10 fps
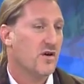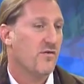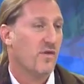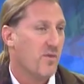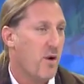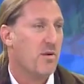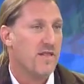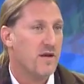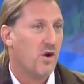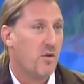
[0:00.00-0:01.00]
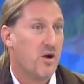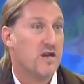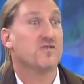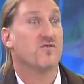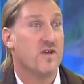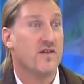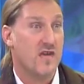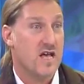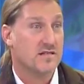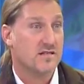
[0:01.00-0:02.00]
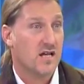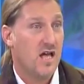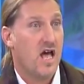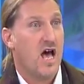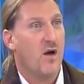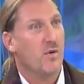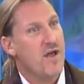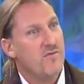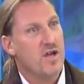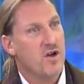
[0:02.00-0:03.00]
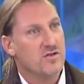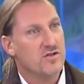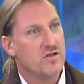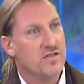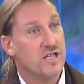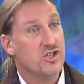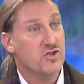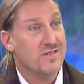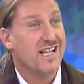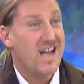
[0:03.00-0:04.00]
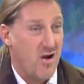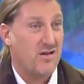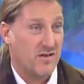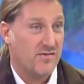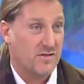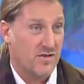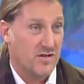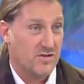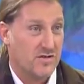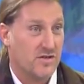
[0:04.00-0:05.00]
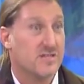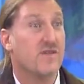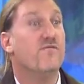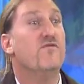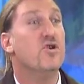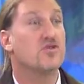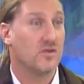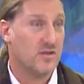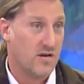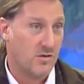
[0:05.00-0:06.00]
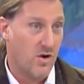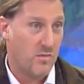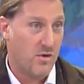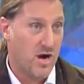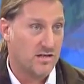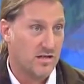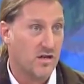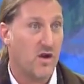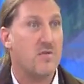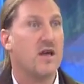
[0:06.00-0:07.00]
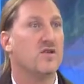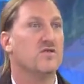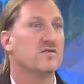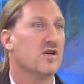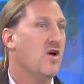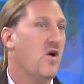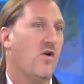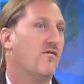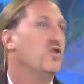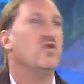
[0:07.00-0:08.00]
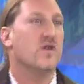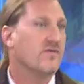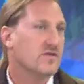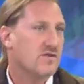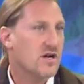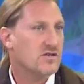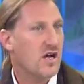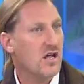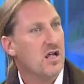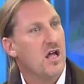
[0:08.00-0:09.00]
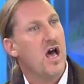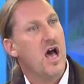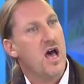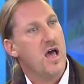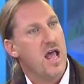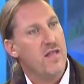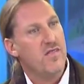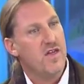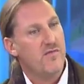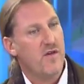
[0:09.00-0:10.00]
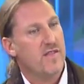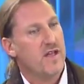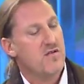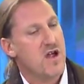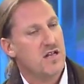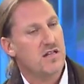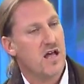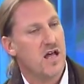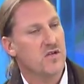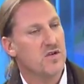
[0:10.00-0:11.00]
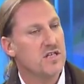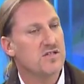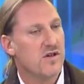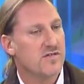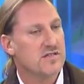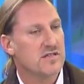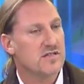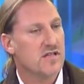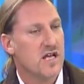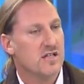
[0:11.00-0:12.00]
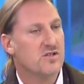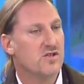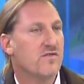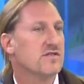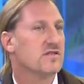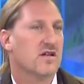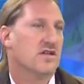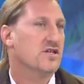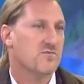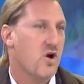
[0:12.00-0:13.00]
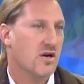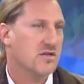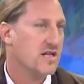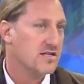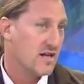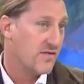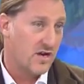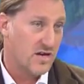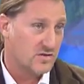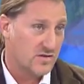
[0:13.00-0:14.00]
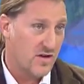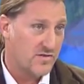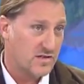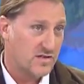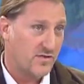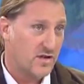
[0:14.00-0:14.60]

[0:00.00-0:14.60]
for the mobile network operators to reinvest. What MVNOs do is actually use the current infrastructure, so it's a virtual network operator. They don't make use of new infrastructure, and they create unique services that service niche markets. Let's take financial services, for